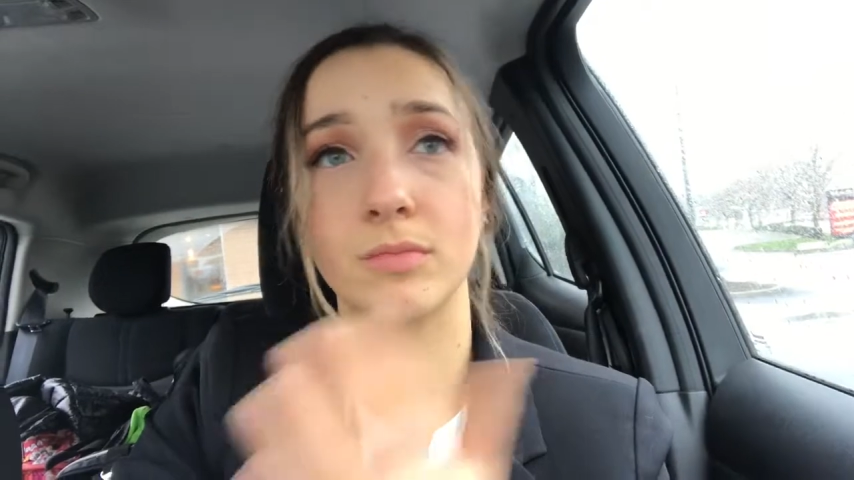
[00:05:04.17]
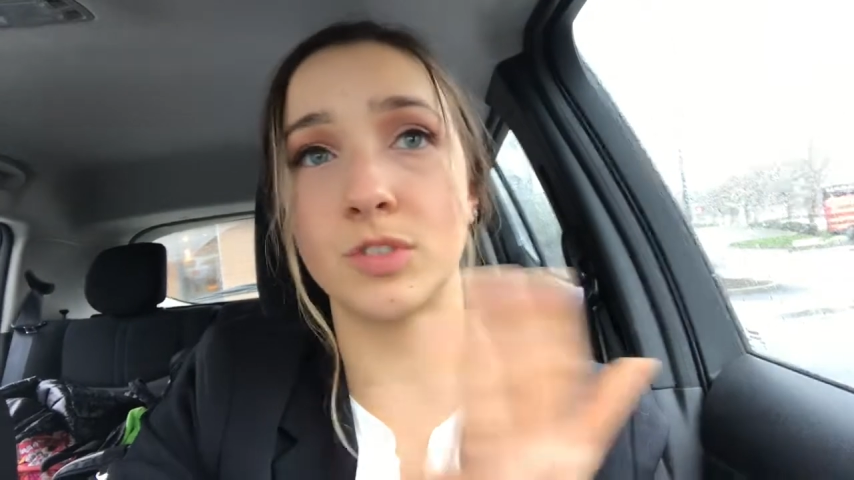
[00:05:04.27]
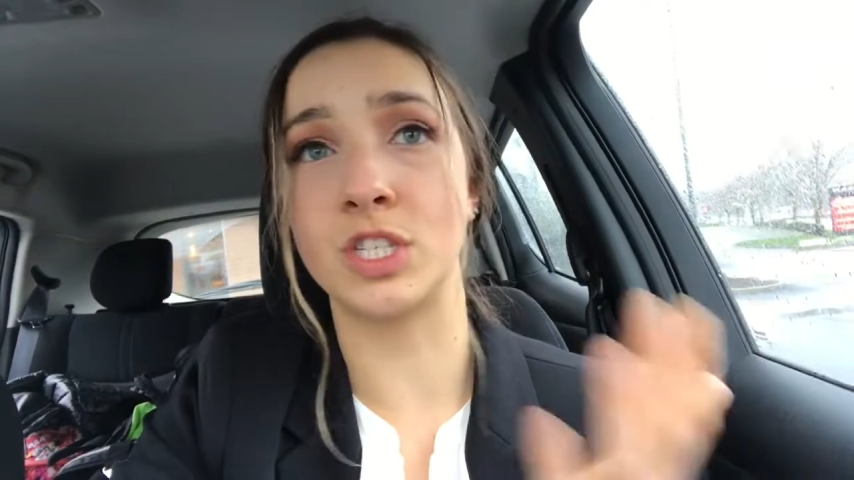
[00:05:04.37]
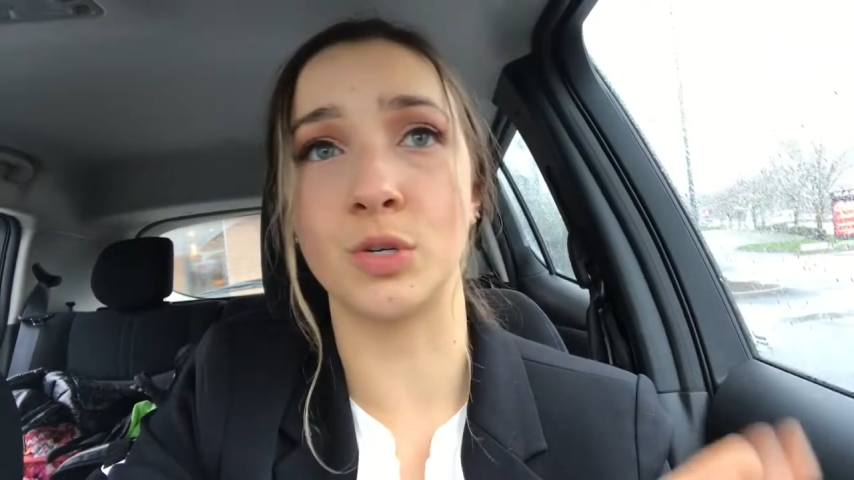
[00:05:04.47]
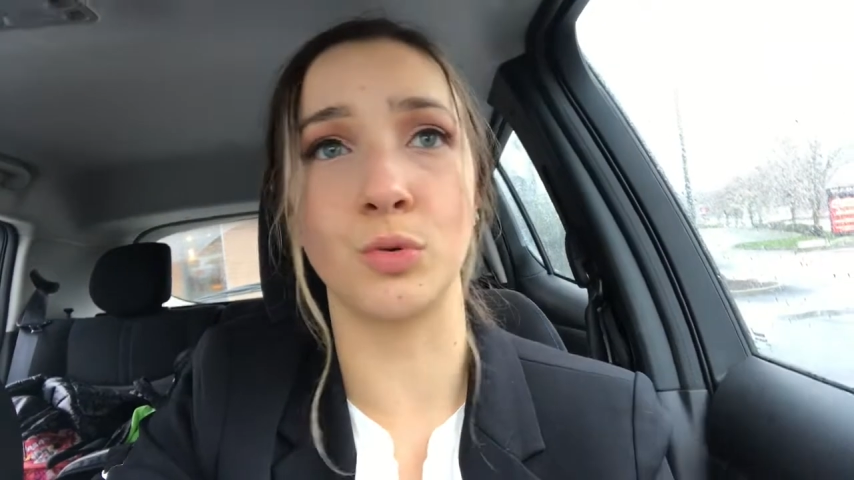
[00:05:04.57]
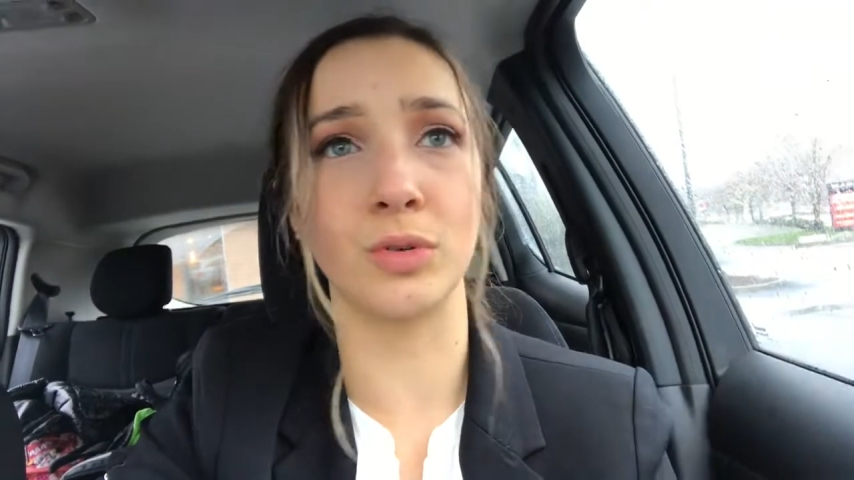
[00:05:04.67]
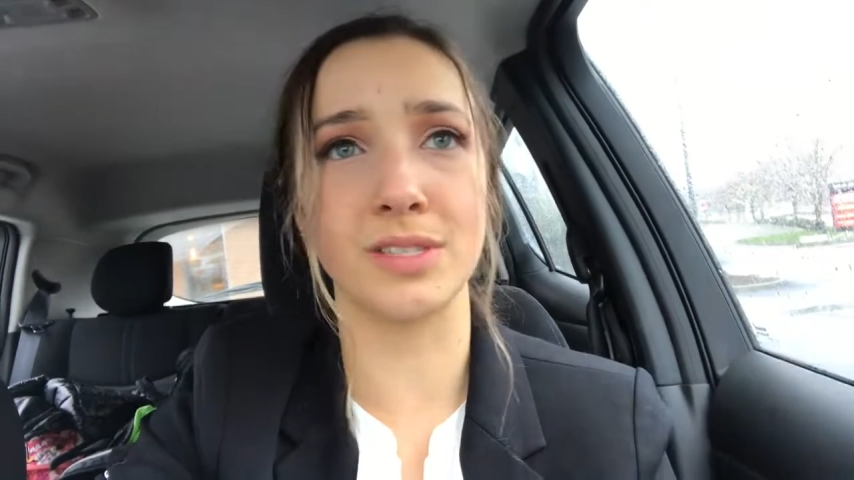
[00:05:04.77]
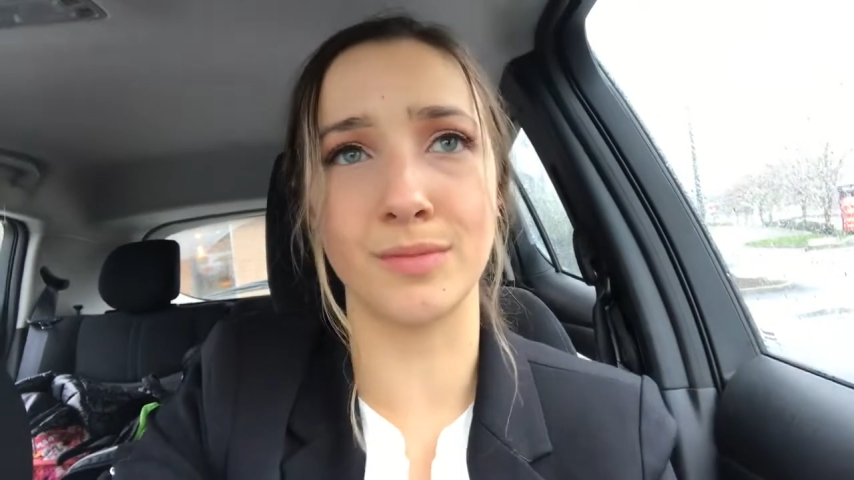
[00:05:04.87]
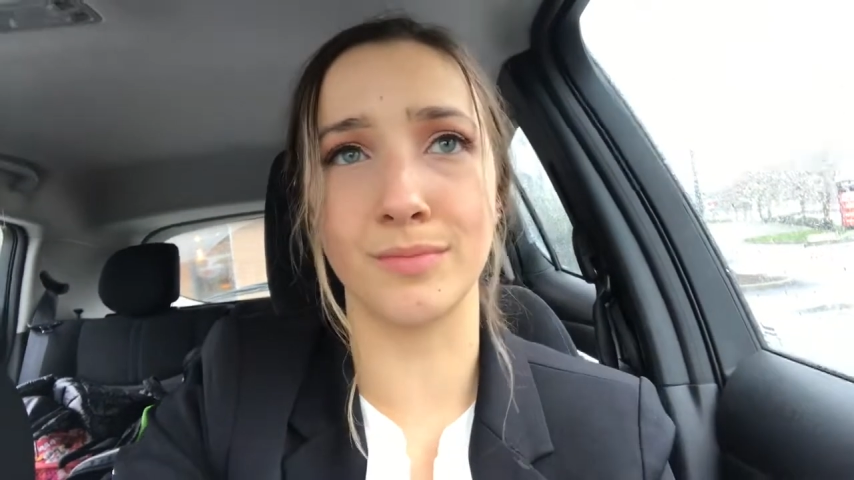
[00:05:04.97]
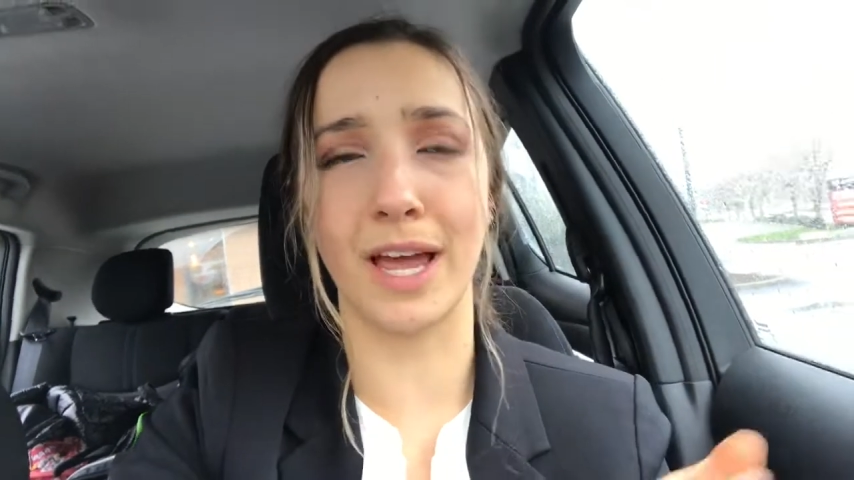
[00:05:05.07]
do
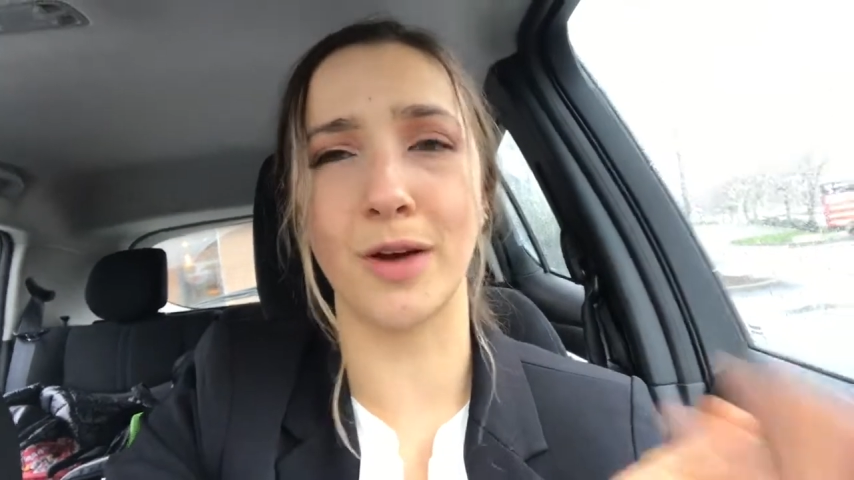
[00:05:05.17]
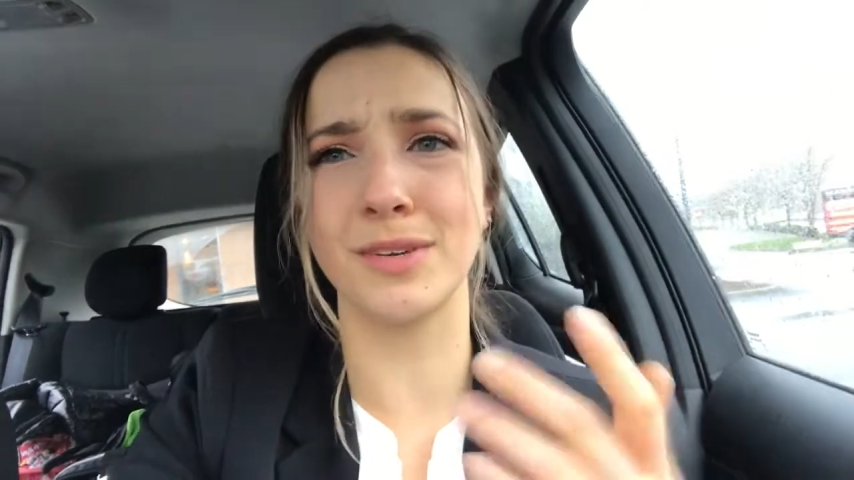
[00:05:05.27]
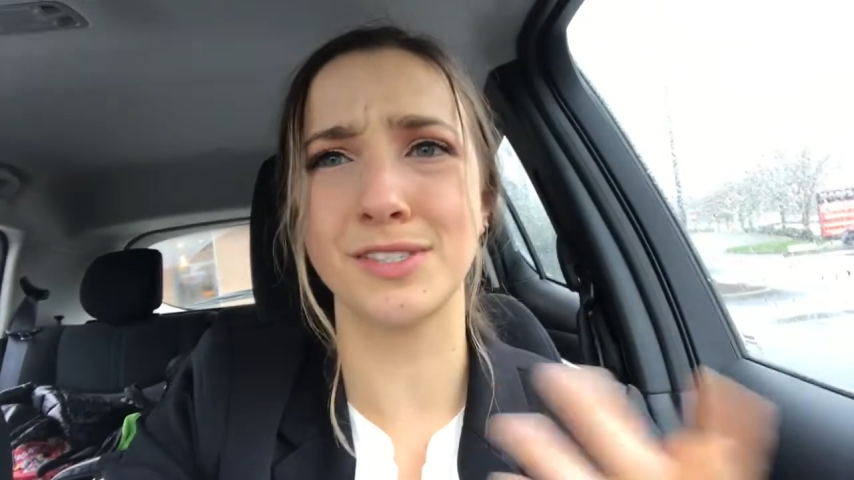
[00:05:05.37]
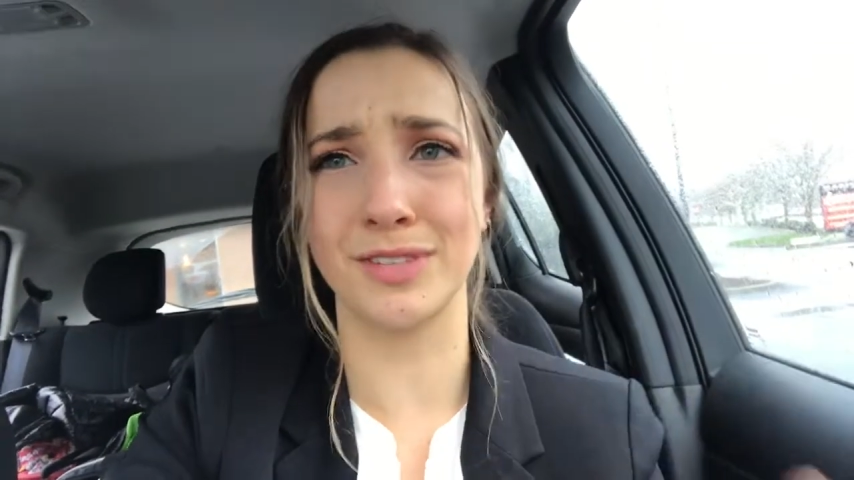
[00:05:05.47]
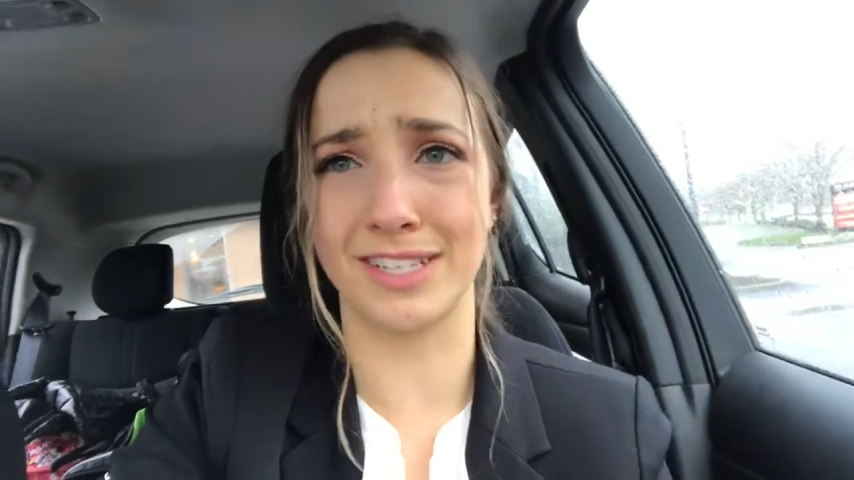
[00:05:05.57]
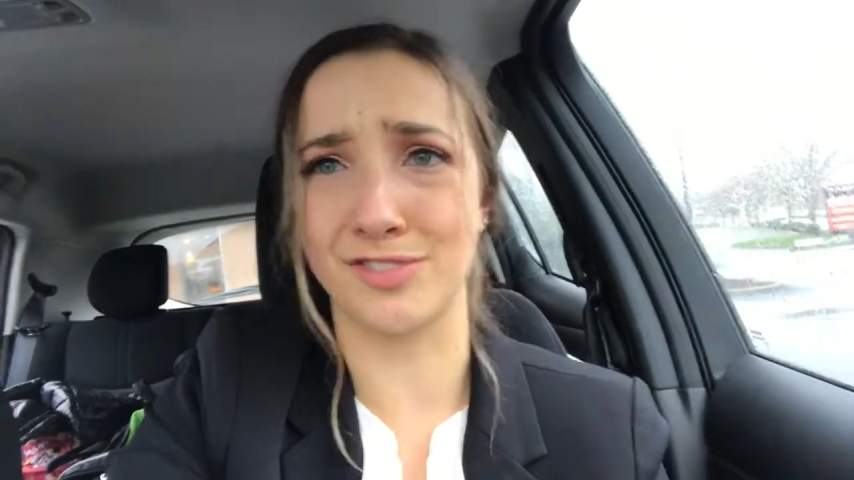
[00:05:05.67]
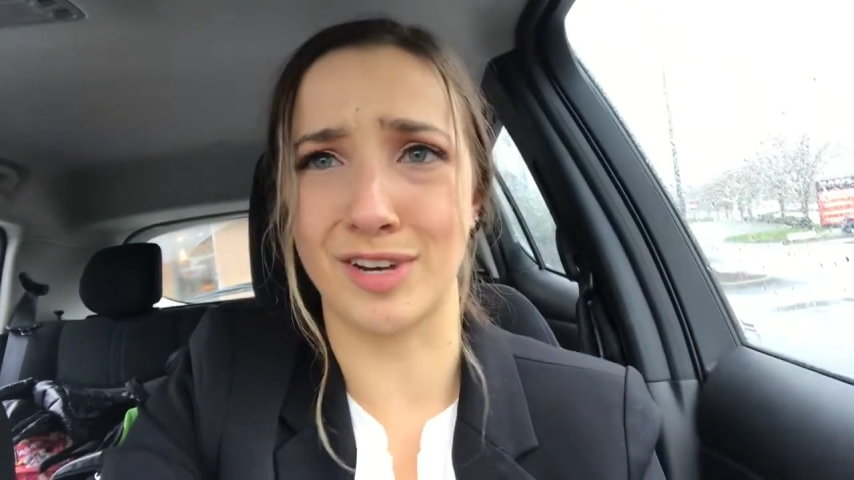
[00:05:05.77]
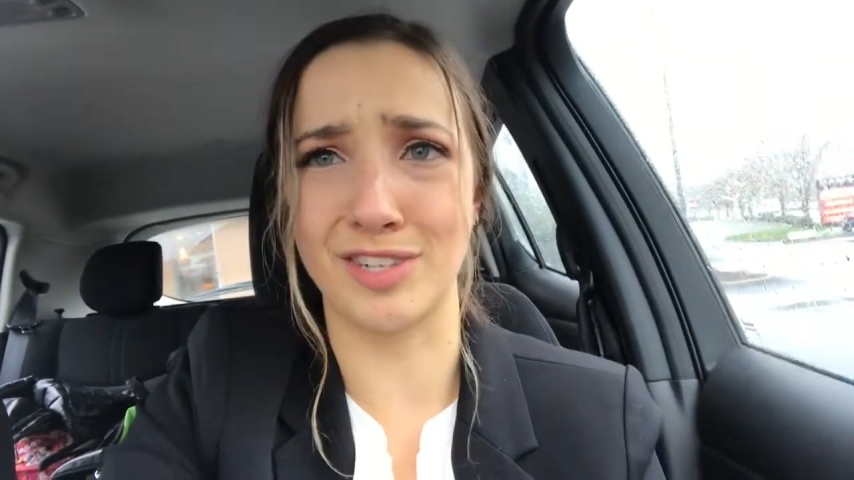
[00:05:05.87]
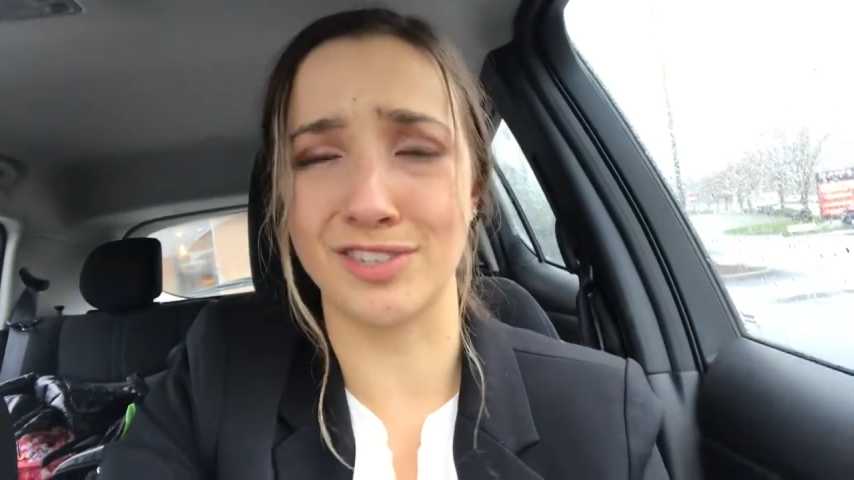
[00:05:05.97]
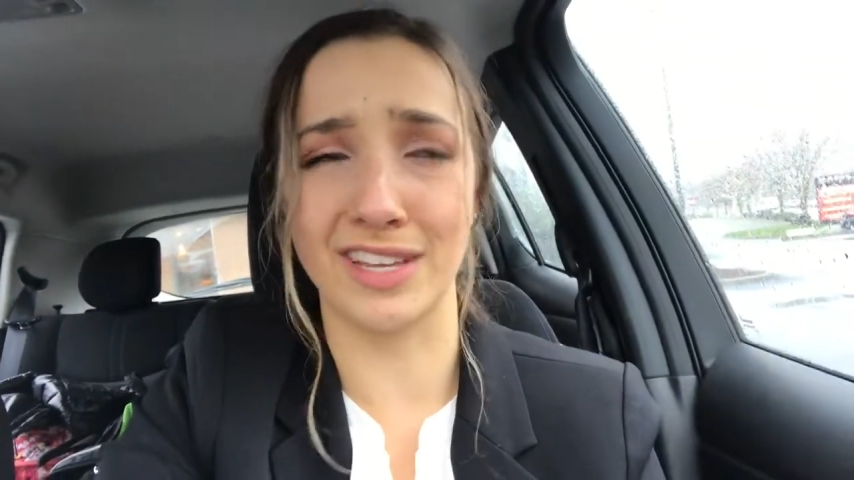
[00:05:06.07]
some, I always do like
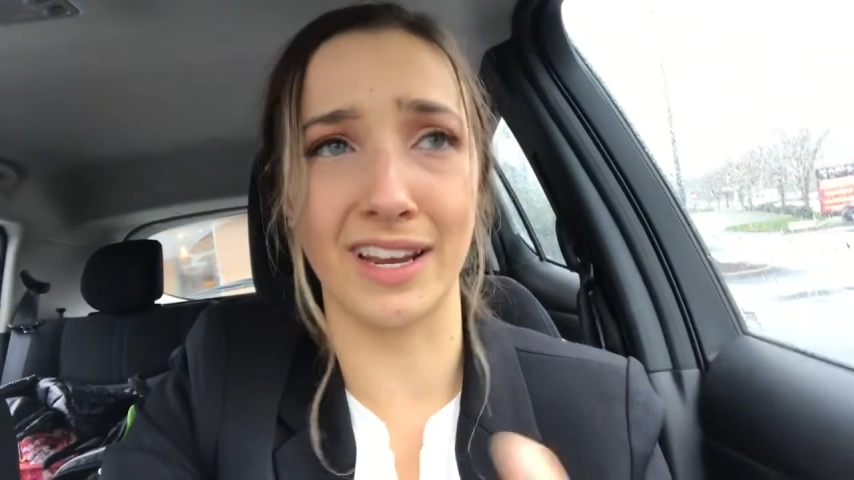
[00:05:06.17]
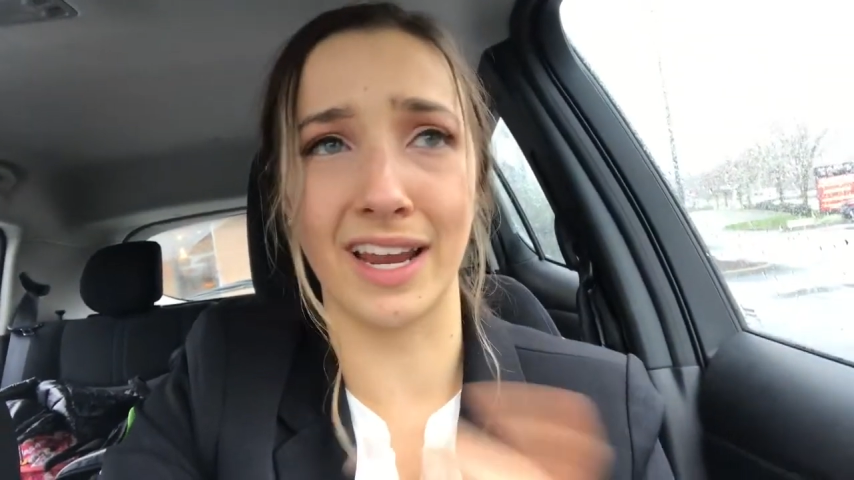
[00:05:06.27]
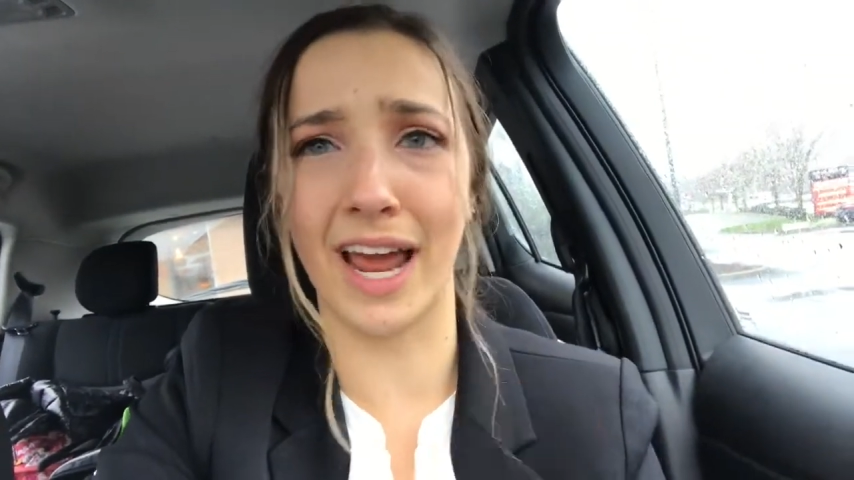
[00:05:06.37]
stretches at night.